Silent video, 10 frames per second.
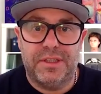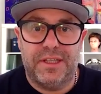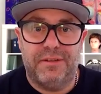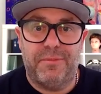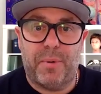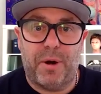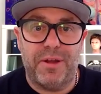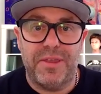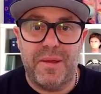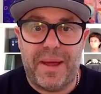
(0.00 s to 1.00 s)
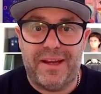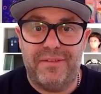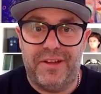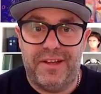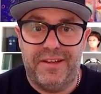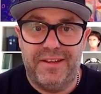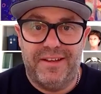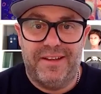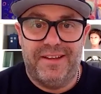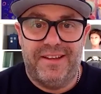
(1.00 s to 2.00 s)
You've broken the back of it.
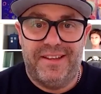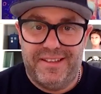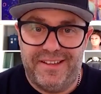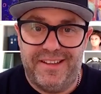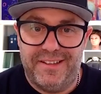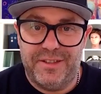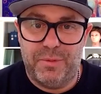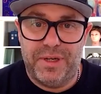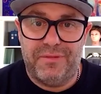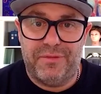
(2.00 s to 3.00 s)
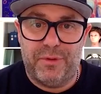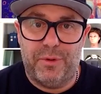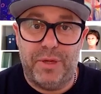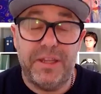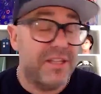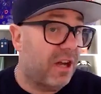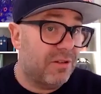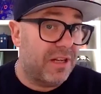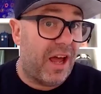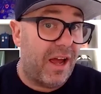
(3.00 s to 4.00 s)
You know, so week 4. When this
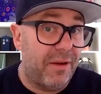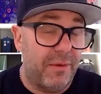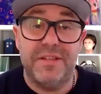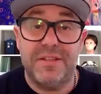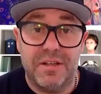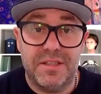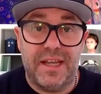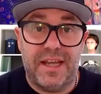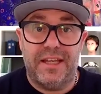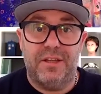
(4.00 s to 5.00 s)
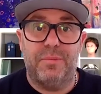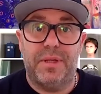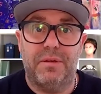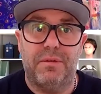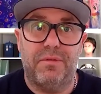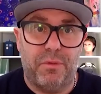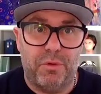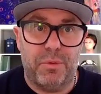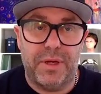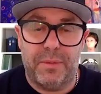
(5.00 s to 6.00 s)
goes to air, you'll be on the
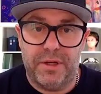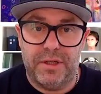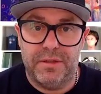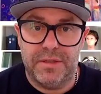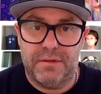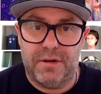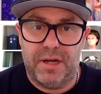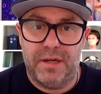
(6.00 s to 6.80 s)
4th week, won't you? Is that right?